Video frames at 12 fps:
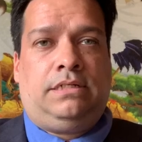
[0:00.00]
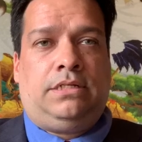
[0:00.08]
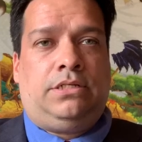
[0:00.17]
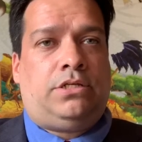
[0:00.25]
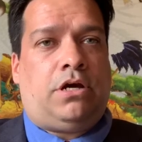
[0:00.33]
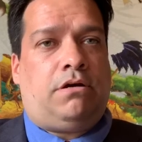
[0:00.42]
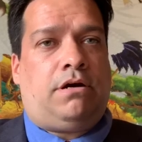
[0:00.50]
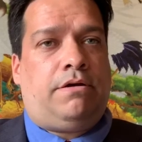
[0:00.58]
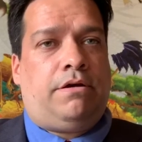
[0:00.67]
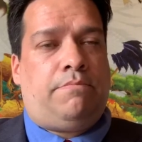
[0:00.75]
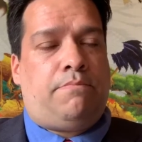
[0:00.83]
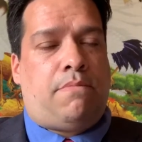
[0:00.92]
So,
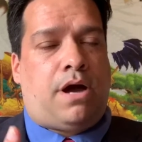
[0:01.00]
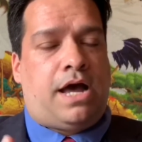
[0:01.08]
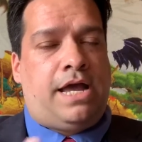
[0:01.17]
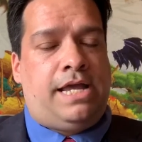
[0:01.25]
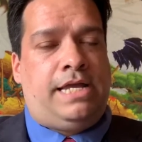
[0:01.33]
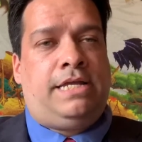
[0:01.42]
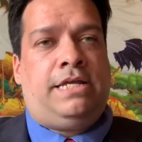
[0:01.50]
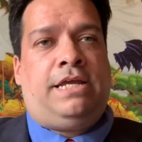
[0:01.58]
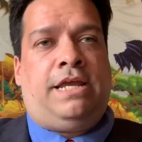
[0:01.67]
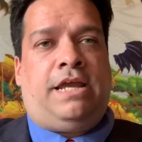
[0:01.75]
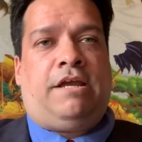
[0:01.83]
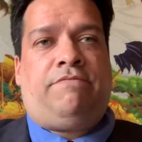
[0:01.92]
my
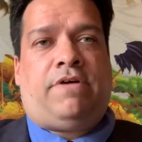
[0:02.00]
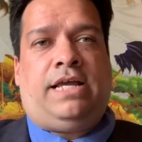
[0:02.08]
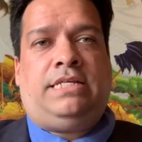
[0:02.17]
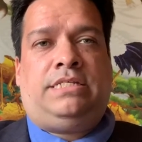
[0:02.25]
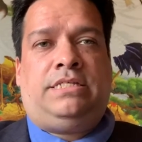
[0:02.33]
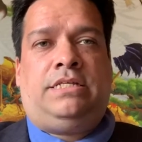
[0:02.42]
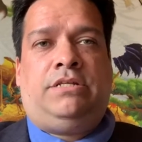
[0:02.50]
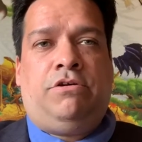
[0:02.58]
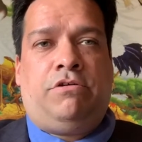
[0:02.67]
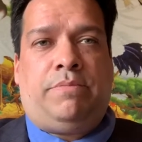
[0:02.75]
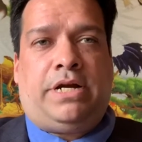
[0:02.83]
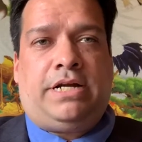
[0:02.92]
advice
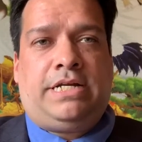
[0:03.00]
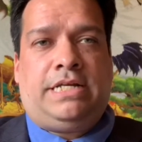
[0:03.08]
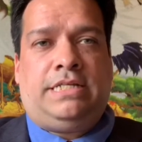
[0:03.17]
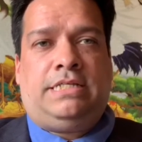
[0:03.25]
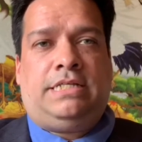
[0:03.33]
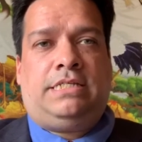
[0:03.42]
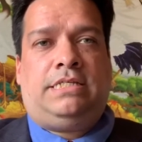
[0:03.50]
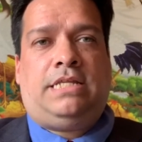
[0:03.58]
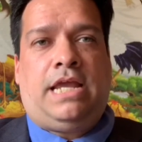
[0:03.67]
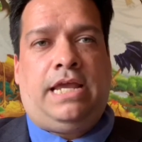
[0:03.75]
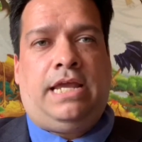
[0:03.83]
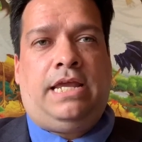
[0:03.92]
to Americans is
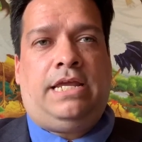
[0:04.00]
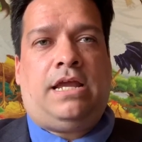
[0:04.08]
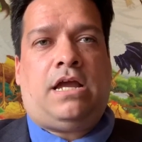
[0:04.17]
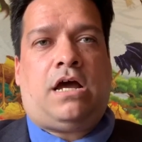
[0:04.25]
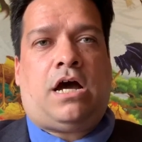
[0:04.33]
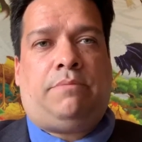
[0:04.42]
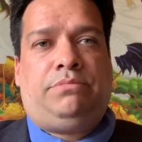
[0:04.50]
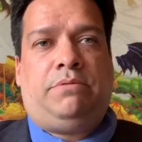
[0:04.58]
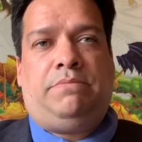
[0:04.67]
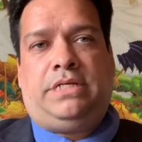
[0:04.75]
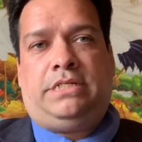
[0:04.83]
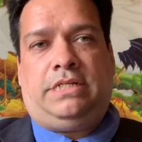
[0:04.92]
stay
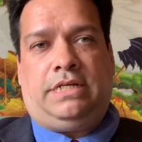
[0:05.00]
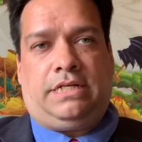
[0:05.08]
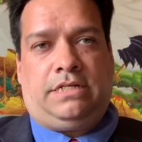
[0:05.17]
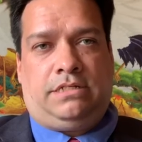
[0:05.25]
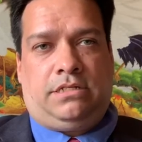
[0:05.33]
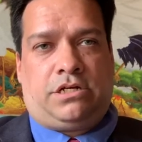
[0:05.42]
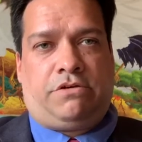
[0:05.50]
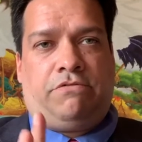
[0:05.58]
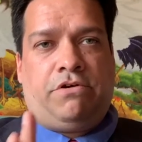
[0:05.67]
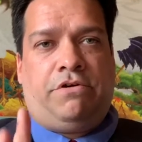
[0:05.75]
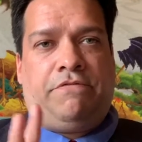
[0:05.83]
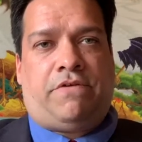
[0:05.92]
optimistic. The
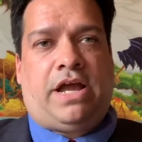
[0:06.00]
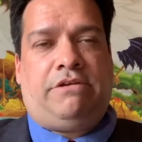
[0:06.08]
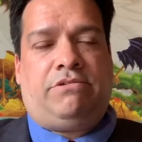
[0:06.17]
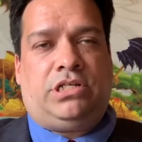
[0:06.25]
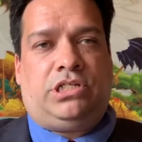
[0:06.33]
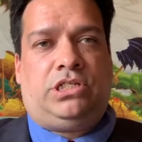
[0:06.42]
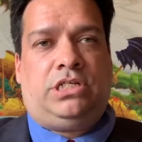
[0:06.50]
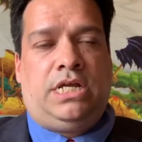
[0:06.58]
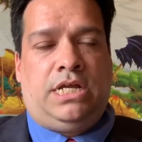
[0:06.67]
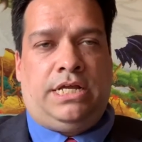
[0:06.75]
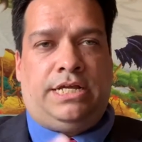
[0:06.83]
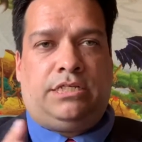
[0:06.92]
coronavirus
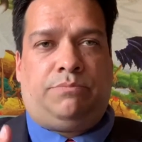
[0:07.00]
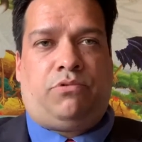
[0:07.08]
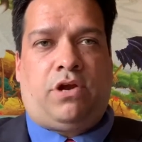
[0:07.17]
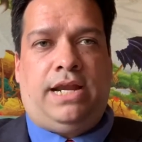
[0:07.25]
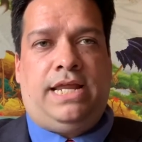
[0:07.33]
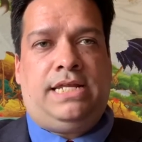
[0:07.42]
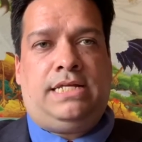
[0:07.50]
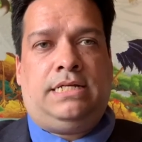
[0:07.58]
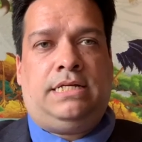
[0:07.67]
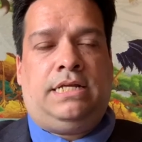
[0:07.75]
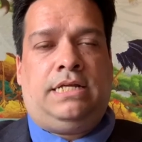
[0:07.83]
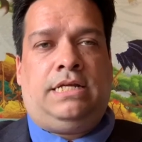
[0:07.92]
is spreading,
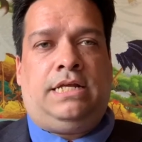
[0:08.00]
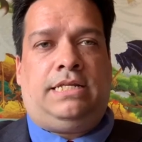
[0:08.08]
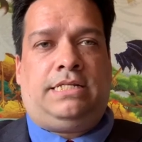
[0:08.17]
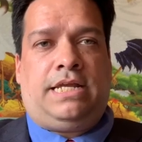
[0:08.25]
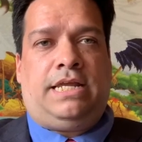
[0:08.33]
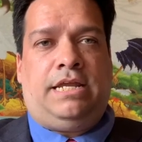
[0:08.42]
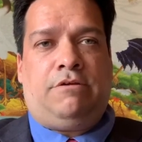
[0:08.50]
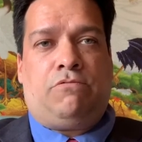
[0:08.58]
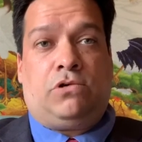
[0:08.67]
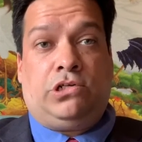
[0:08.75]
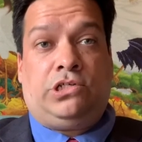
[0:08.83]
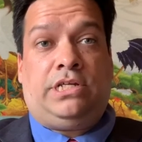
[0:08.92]
it's getting
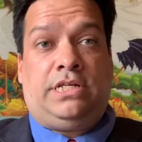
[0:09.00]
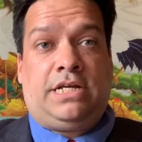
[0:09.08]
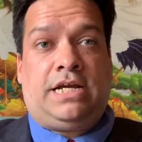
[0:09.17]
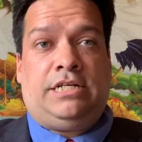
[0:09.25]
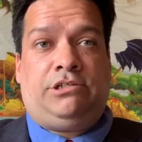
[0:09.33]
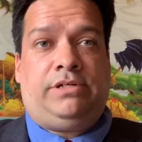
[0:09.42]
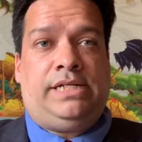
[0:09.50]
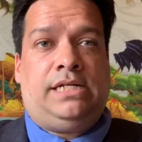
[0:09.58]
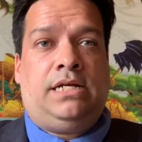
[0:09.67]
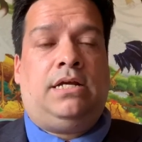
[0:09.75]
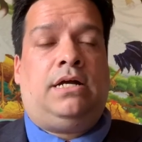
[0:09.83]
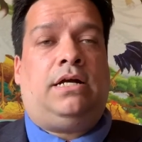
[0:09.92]
worse in the country.
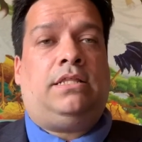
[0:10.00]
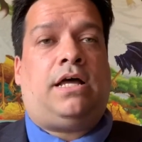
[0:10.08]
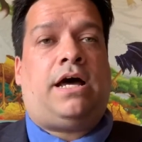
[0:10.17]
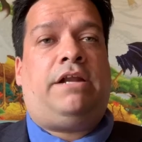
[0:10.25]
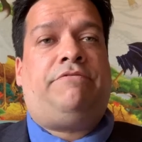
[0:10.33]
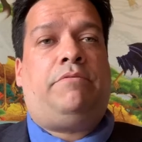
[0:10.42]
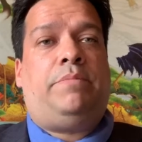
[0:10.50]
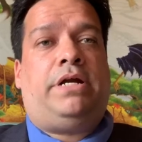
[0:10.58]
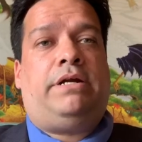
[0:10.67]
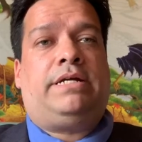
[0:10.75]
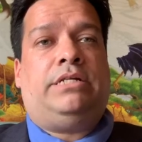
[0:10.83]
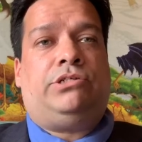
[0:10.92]
A lot of
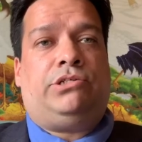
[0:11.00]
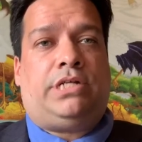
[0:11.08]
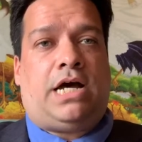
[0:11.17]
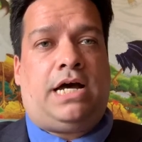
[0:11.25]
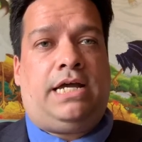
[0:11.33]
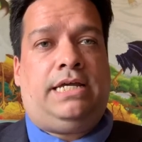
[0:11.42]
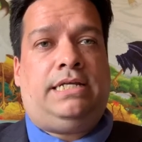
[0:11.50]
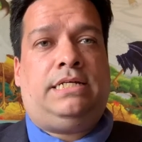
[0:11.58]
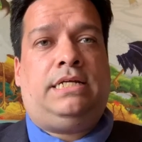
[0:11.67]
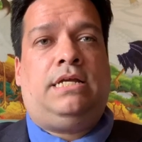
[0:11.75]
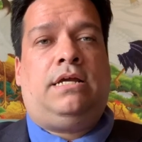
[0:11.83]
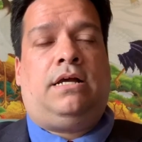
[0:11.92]
Americans are dying,
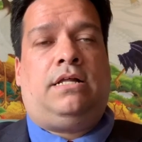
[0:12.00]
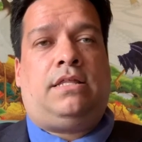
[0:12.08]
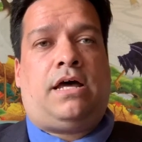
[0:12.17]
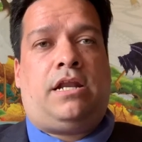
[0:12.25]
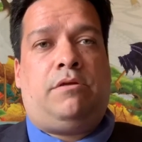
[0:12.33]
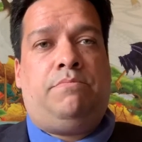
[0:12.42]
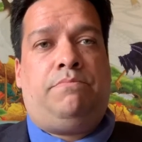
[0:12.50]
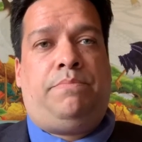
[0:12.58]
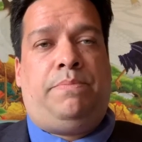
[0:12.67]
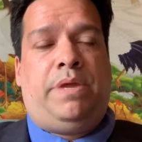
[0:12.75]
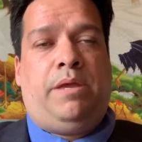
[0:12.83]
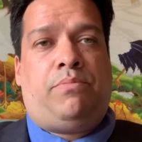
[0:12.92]
a lot of
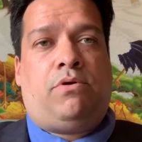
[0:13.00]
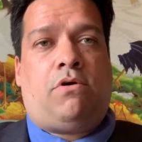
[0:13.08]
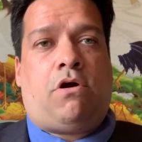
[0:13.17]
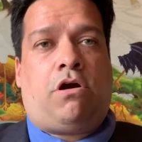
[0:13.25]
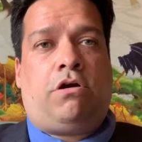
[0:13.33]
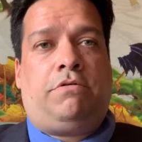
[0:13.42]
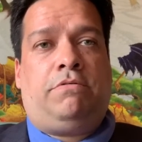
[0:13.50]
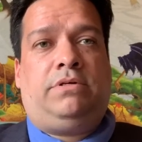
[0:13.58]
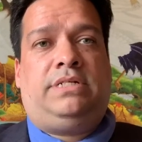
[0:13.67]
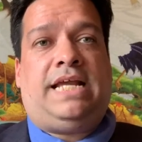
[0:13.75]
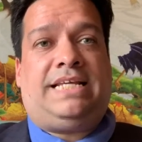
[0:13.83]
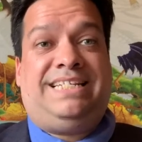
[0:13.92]
people are
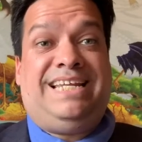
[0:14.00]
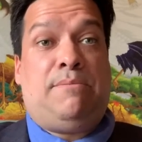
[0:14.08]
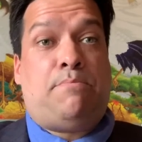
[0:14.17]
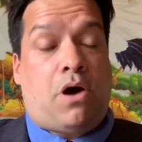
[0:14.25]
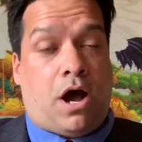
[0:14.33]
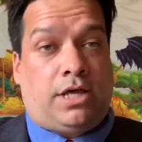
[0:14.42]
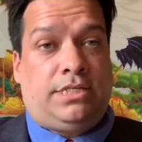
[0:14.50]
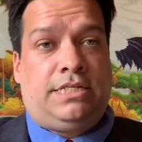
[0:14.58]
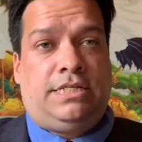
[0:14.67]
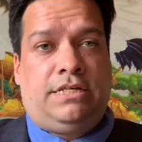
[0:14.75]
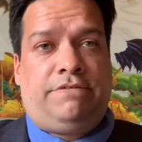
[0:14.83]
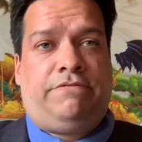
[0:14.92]
testing
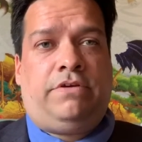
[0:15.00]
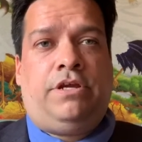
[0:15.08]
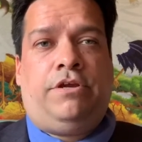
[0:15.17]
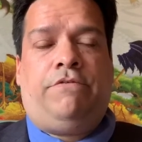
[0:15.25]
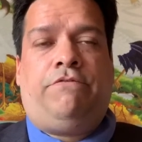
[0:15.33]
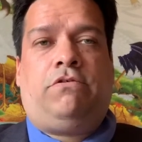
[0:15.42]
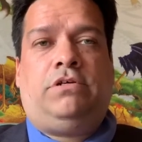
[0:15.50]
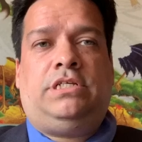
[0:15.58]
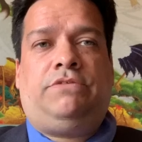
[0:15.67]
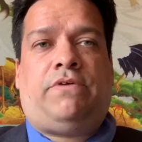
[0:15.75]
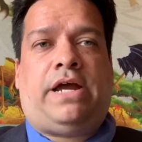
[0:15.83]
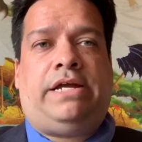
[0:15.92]
positive for
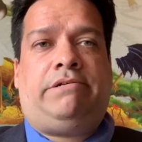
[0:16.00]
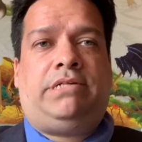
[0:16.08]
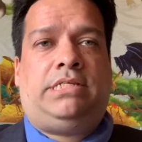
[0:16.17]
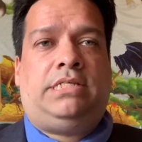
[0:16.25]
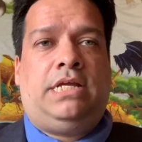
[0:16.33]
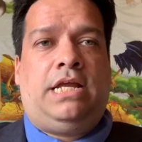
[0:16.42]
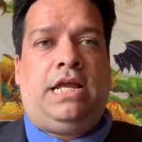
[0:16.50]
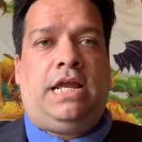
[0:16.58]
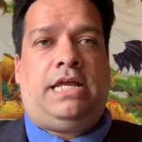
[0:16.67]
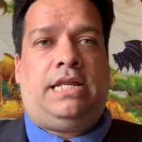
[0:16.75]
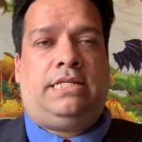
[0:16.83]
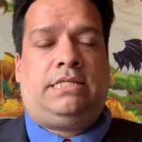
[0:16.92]
this virus,
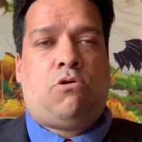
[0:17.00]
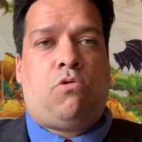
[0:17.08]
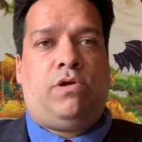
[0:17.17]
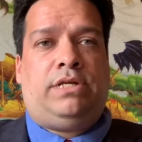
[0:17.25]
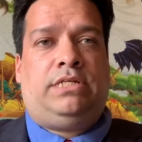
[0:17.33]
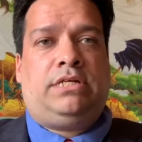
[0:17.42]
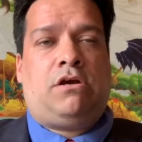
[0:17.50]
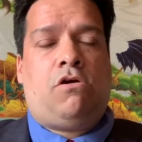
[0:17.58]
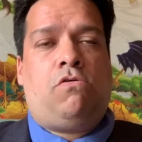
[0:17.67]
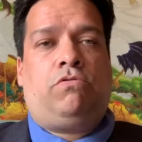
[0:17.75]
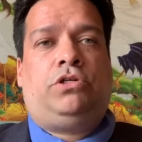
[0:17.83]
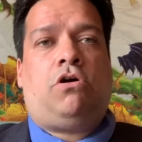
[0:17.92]
and it's going to
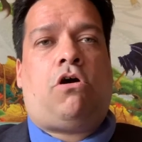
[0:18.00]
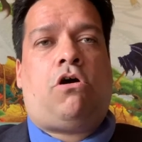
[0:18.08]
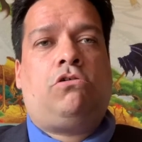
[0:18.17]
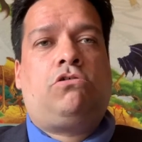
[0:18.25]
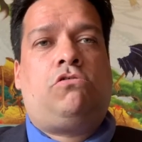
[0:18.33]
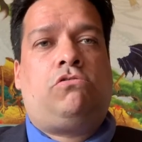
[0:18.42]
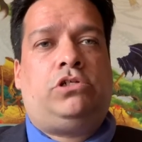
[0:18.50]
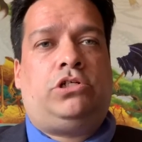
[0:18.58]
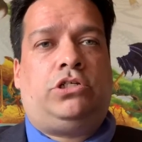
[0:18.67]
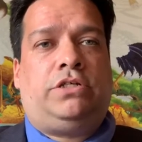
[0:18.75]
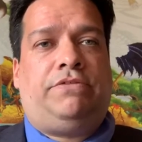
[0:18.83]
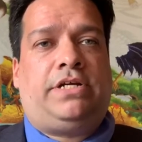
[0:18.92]
go to all
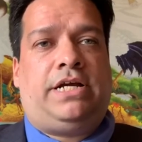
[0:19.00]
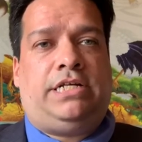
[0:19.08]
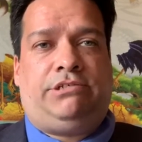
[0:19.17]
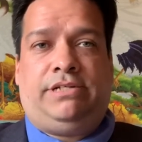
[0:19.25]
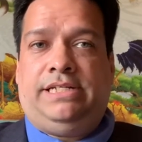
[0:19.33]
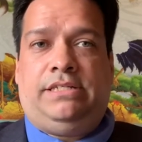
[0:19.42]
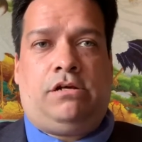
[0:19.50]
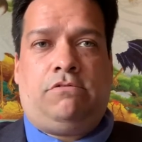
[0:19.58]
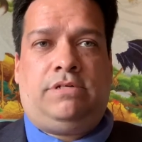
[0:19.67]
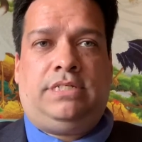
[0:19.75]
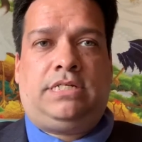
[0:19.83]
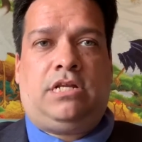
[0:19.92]
corners of the country. No
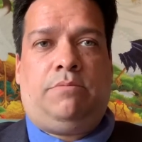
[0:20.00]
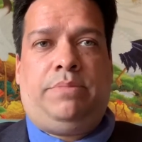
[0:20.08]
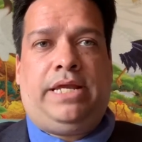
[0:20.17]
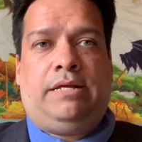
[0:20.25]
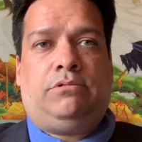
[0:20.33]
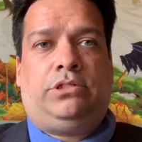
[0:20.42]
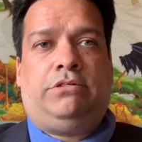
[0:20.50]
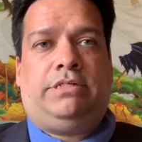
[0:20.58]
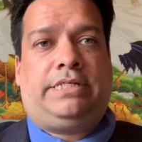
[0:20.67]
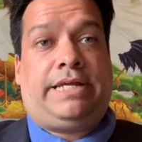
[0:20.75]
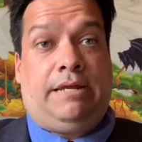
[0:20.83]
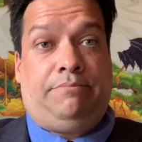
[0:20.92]
one's going to be able to
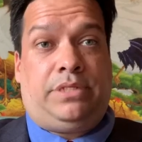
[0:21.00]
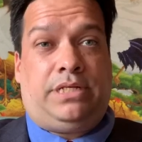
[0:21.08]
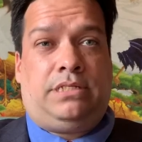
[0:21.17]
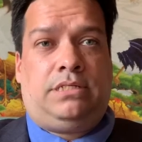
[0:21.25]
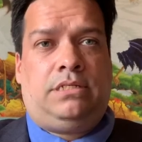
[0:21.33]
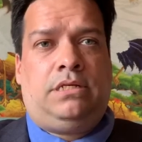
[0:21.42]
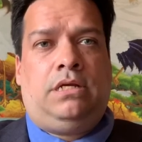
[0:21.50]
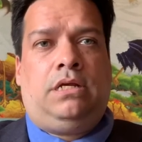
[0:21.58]
escape this.